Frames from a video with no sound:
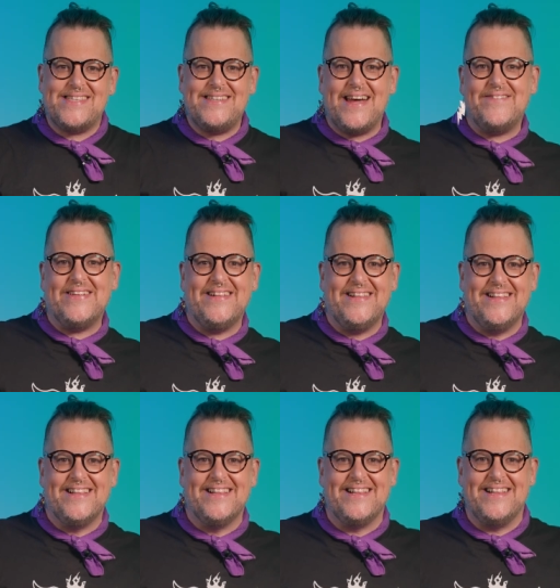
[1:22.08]
the
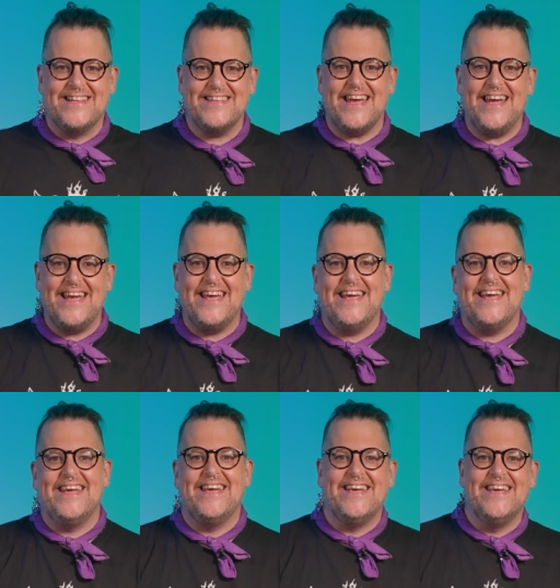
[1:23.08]
devil!
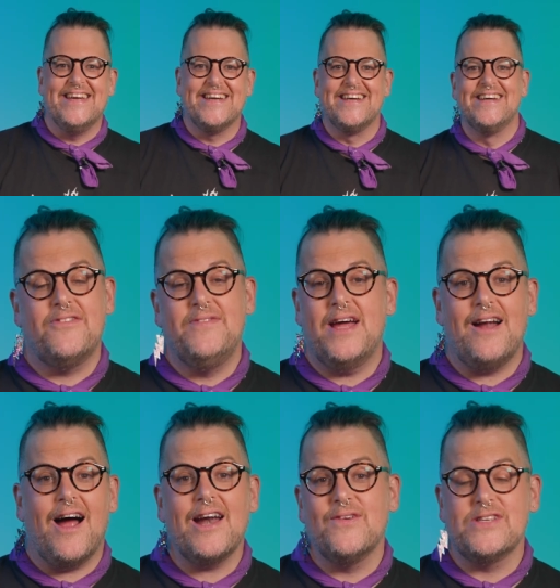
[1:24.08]
Yay! From then
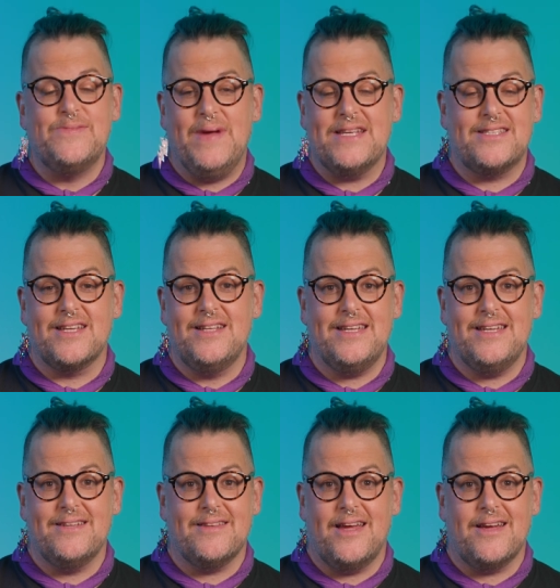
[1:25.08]
on, it was
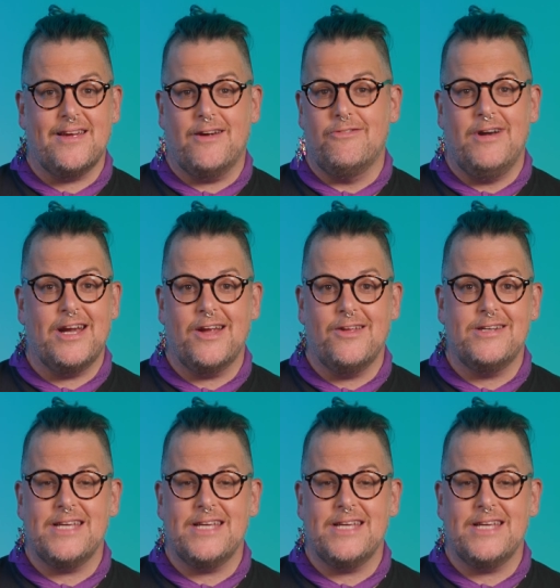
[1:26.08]
basically like a regular